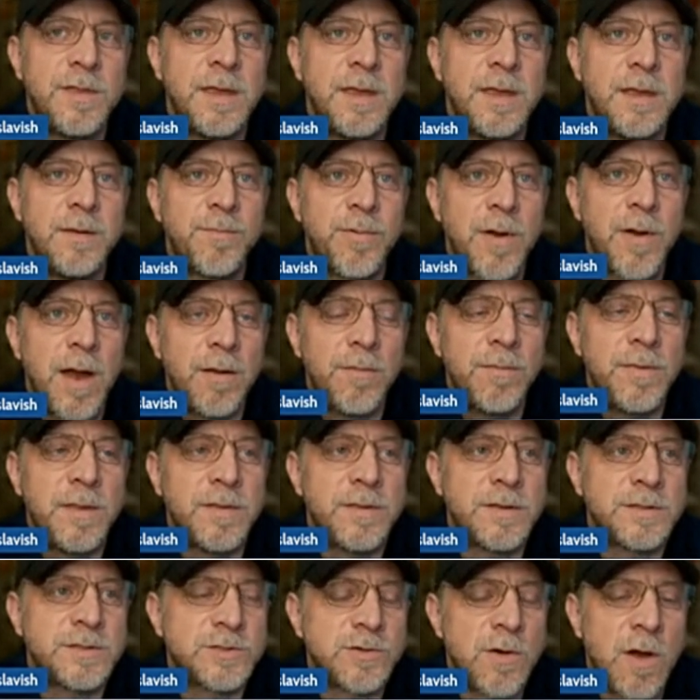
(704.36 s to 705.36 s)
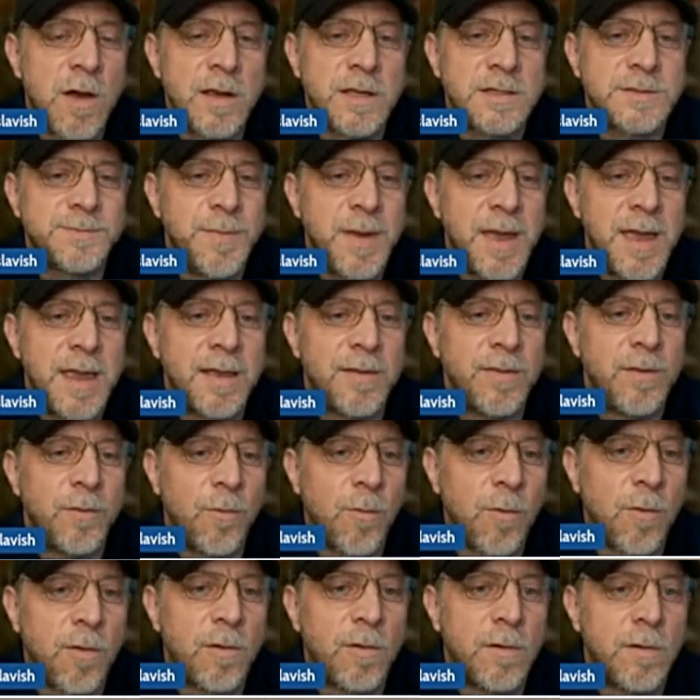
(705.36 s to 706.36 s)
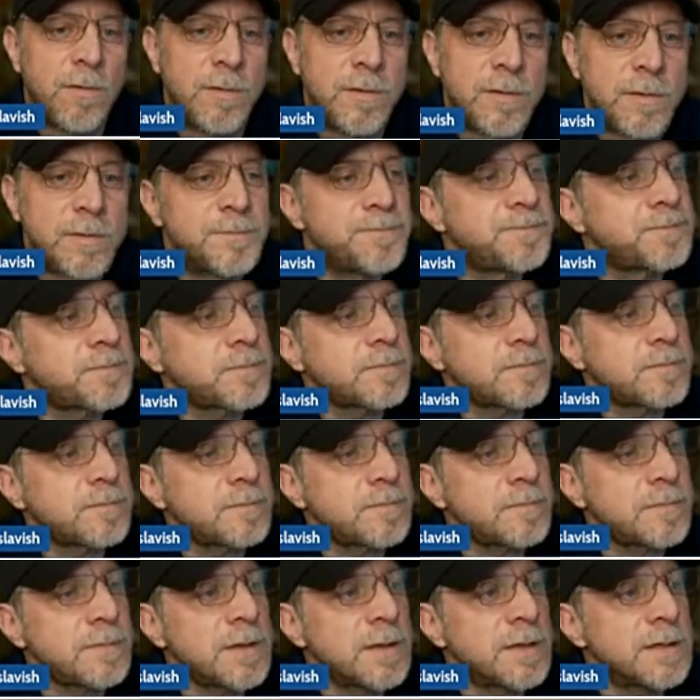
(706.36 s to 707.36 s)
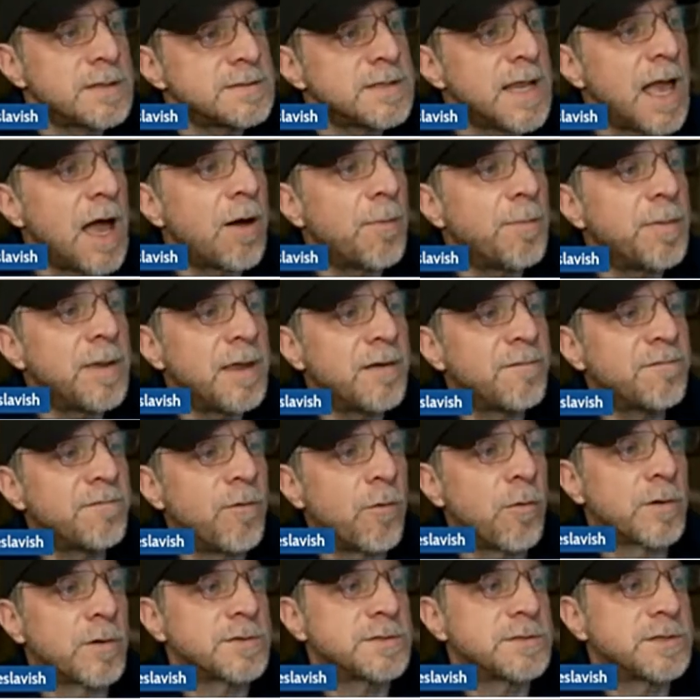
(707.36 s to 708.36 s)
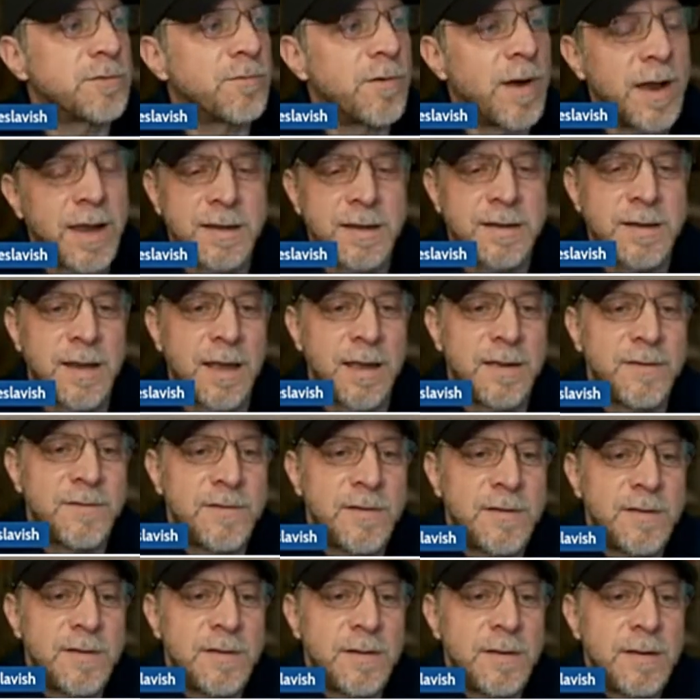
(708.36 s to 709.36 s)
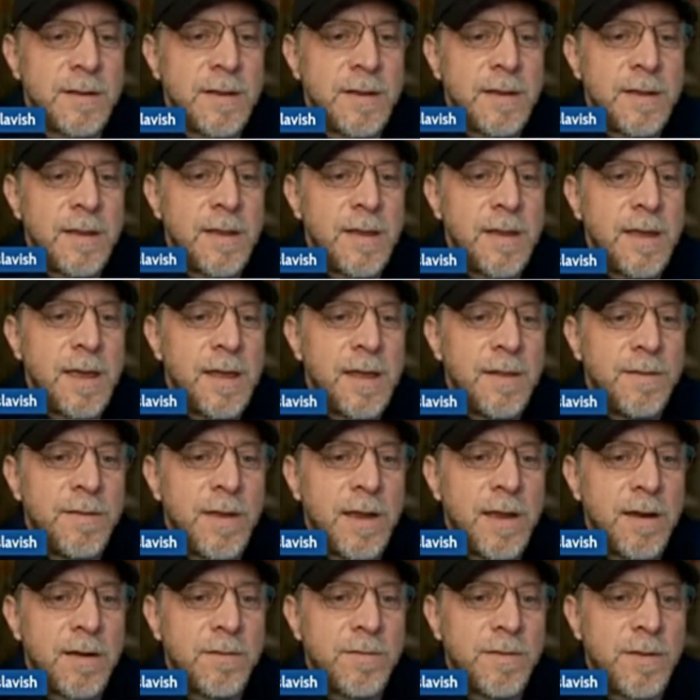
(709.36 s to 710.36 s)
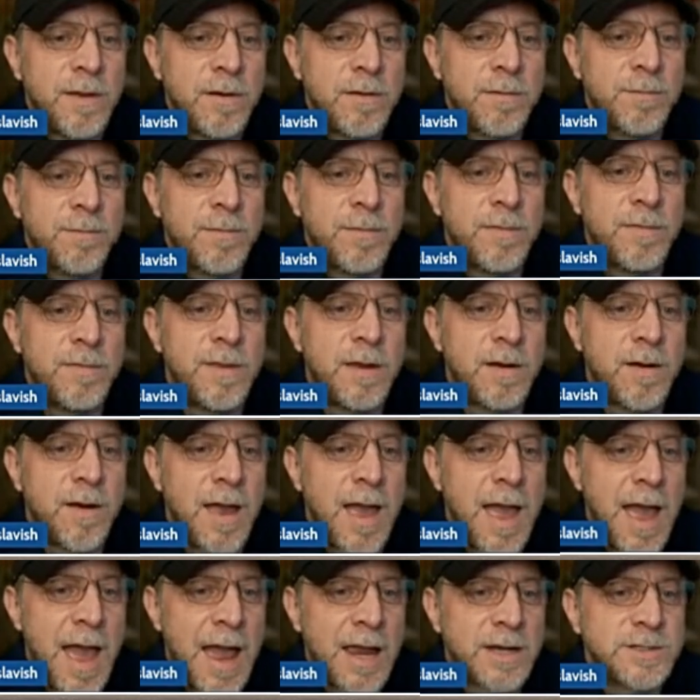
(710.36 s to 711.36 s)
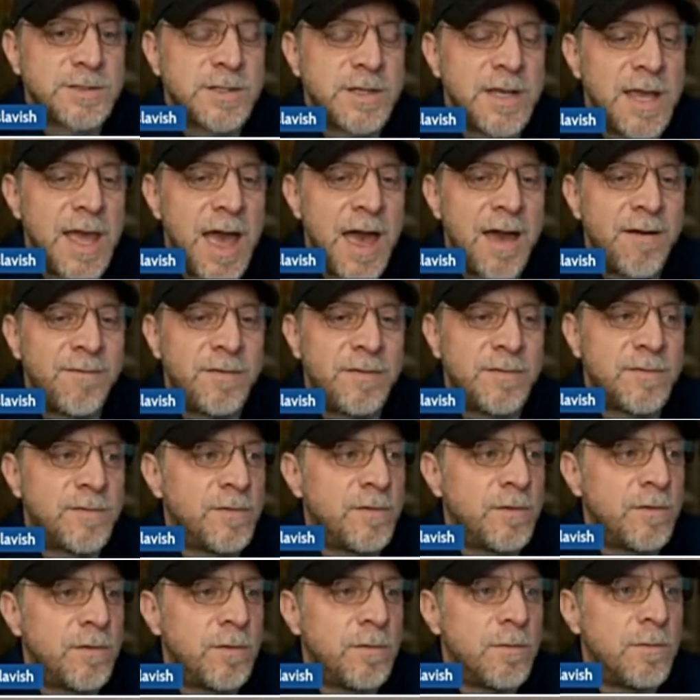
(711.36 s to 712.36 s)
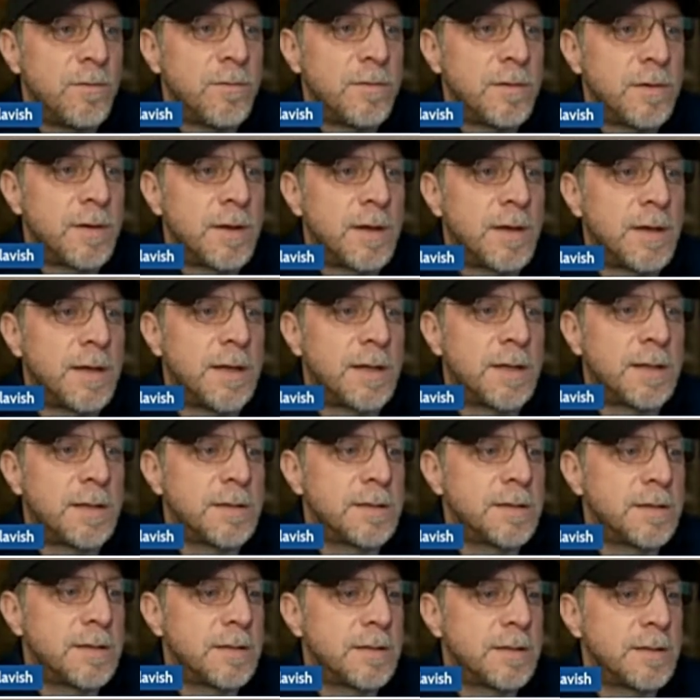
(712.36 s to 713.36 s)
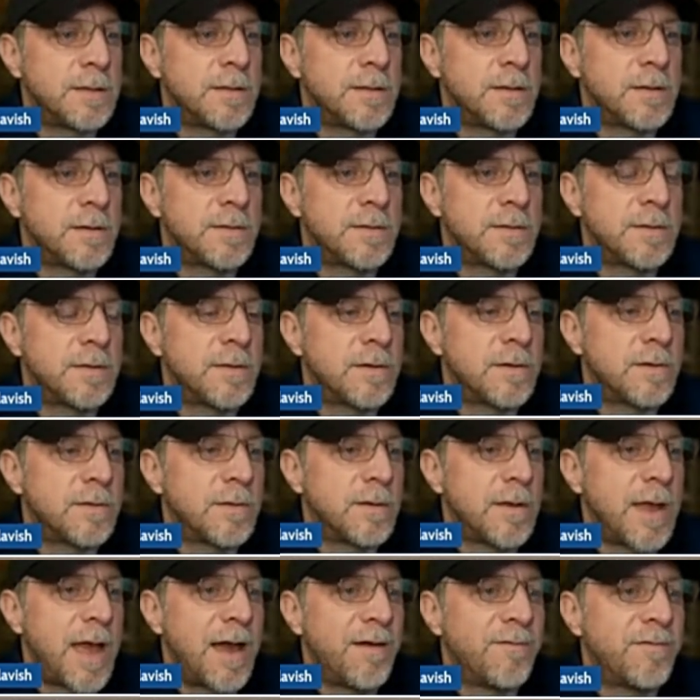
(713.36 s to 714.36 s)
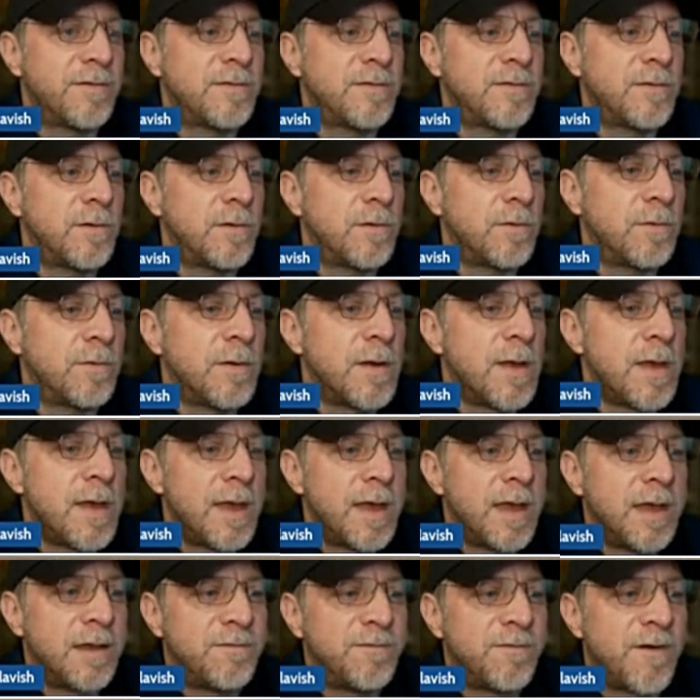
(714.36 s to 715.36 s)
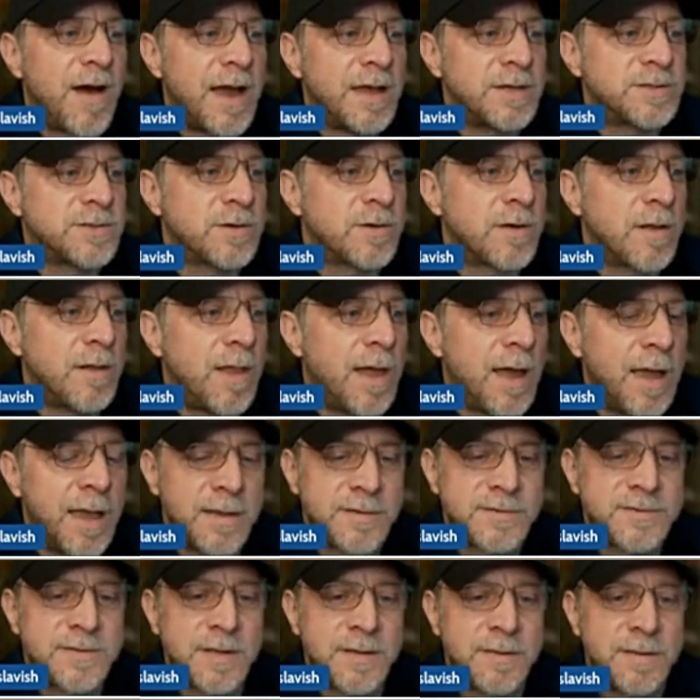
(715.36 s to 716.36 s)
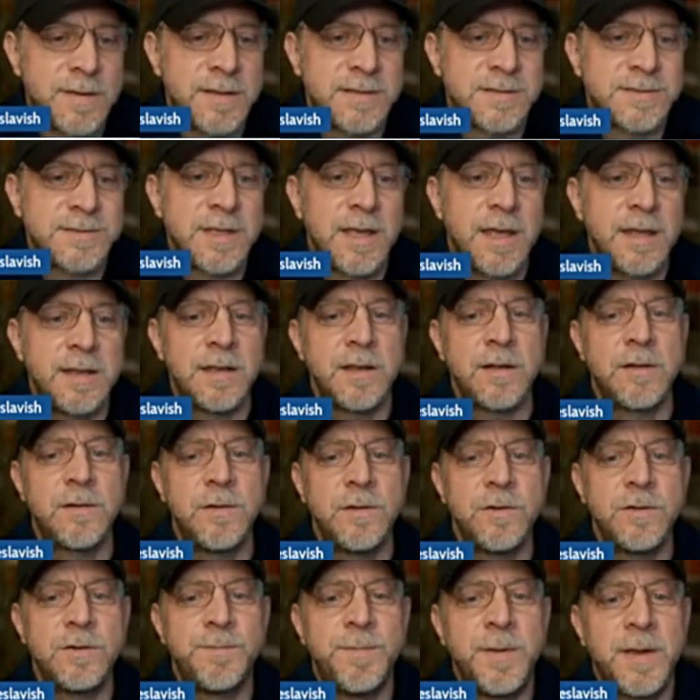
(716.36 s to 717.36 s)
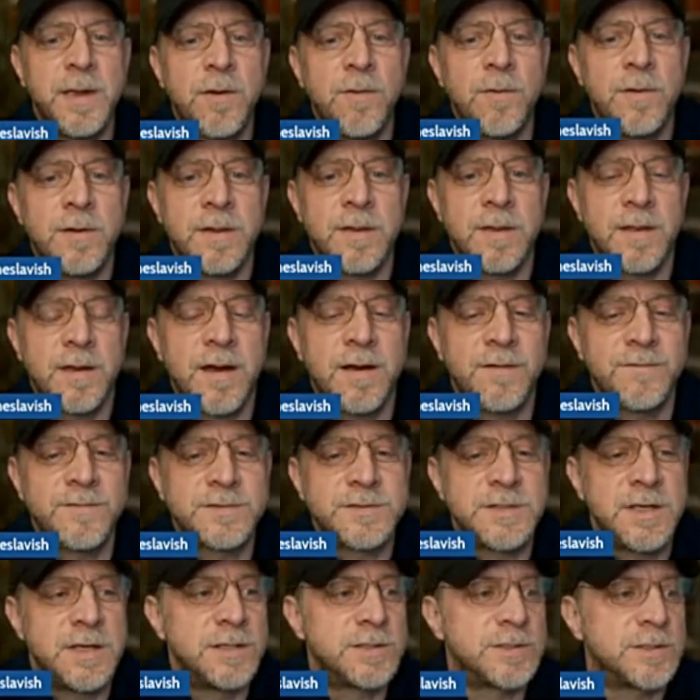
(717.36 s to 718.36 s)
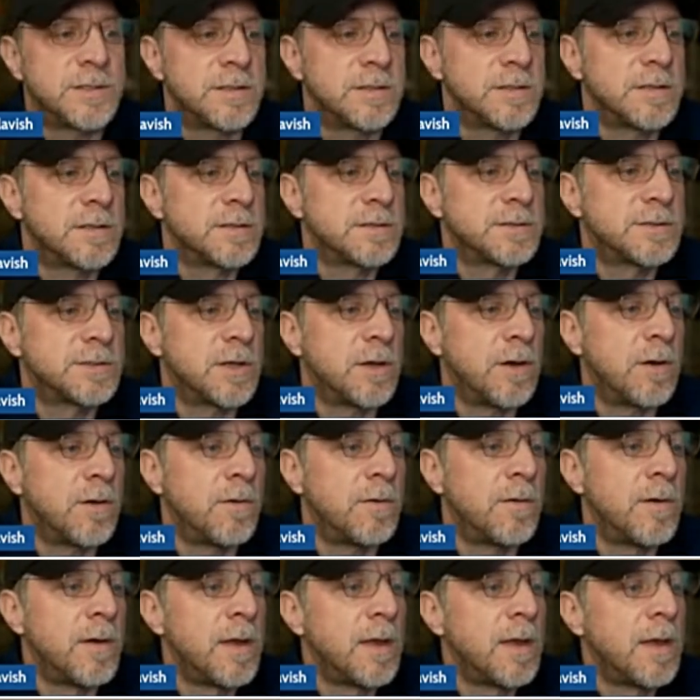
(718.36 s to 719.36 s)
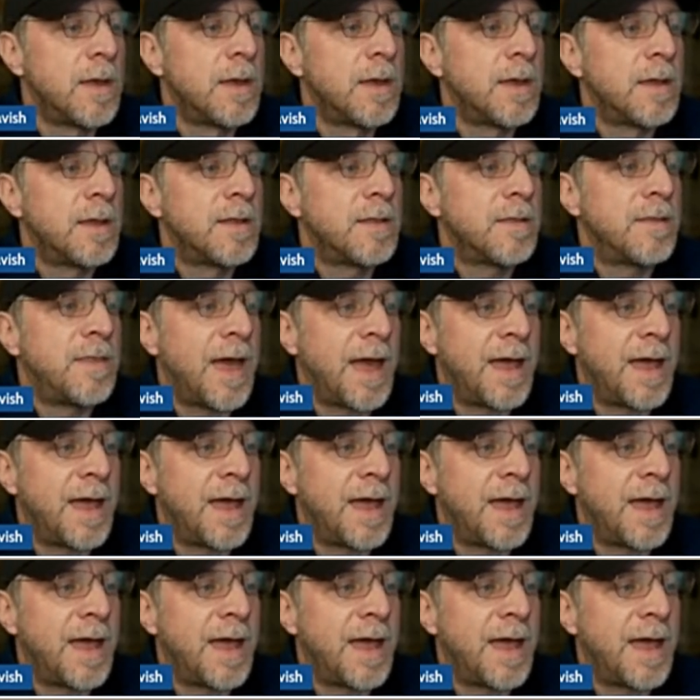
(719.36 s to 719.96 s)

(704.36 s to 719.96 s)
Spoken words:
probably the strongest bank in the world is now being forced to recognize it, and they're actually having to they're having to advise their clients on this and include Bitcoin in the conversation. So that